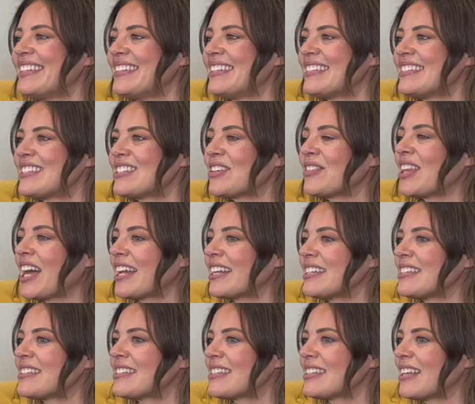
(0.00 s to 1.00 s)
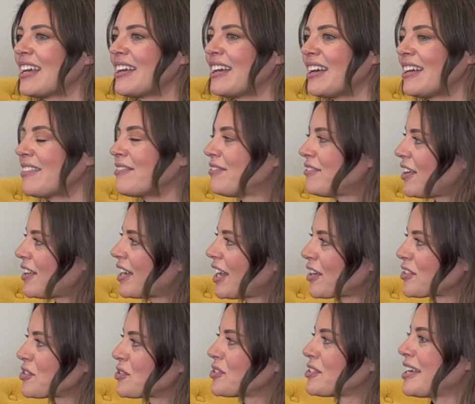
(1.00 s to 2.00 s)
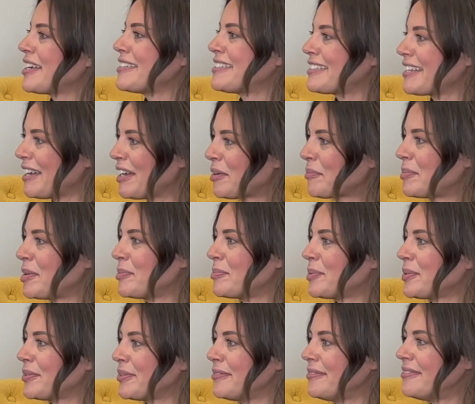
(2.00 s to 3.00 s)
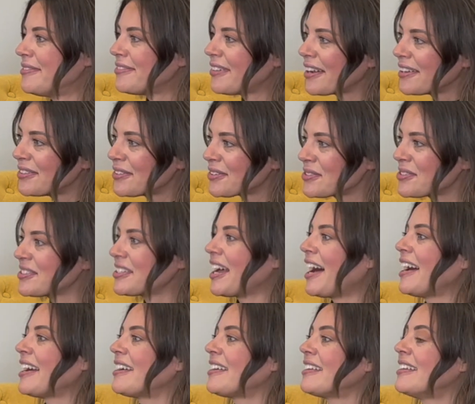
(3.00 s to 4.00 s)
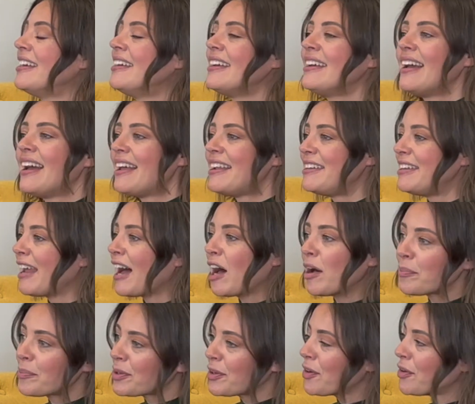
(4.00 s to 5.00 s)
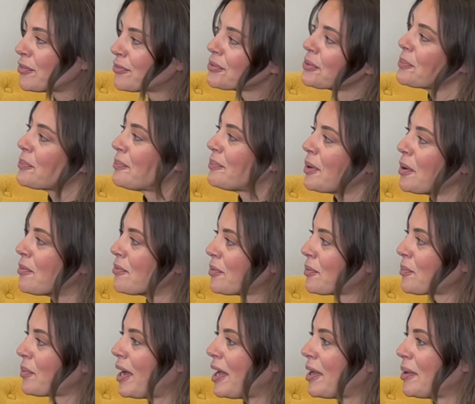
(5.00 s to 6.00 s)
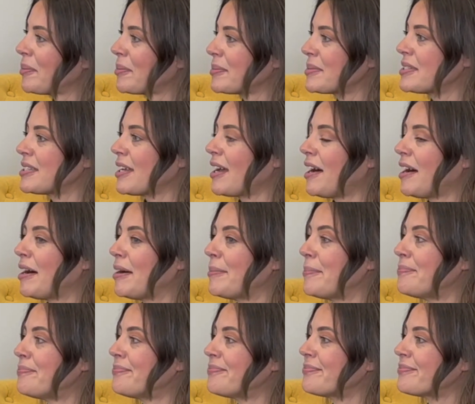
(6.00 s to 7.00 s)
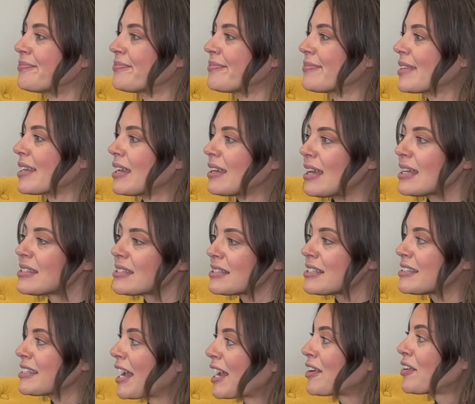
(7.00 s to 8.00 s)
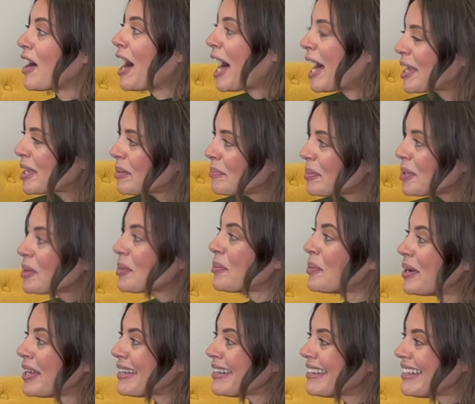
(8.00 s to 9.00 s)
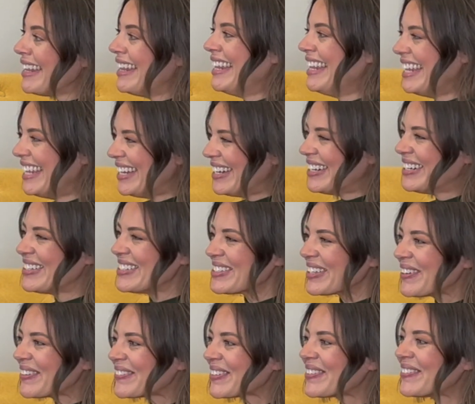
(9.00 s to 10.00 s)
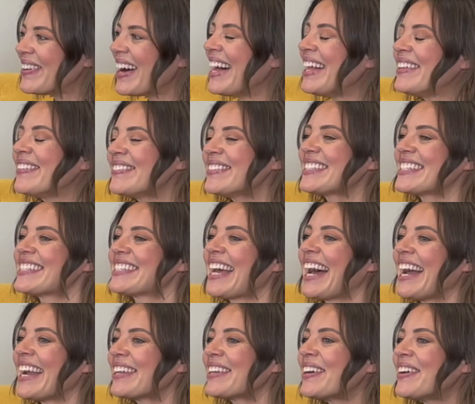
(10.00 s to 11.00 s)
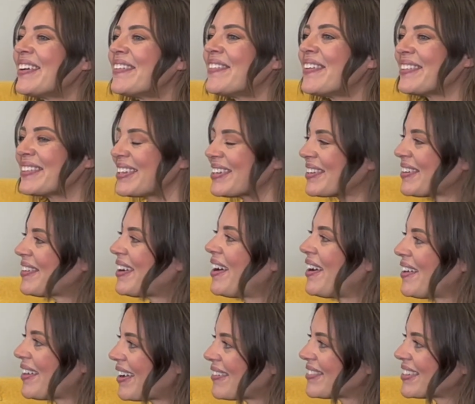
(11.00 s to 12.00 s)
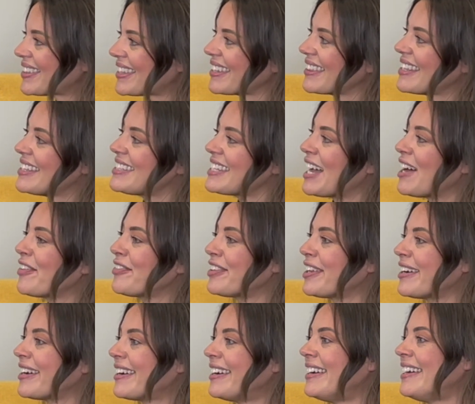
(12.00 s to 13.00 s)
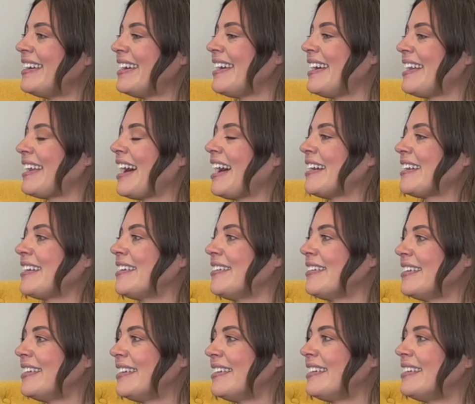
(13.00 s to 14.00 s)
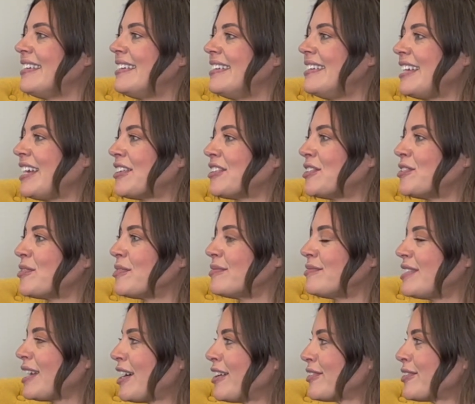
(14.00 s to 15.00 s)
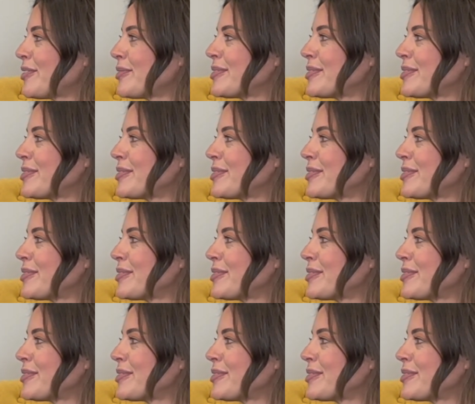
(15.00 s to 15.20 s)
So that is a fun exercise to help people find their style and not be overwhelmed. As a designer, I can be the one who's overwhelmed because I know, everything that's out there and how to narrow down those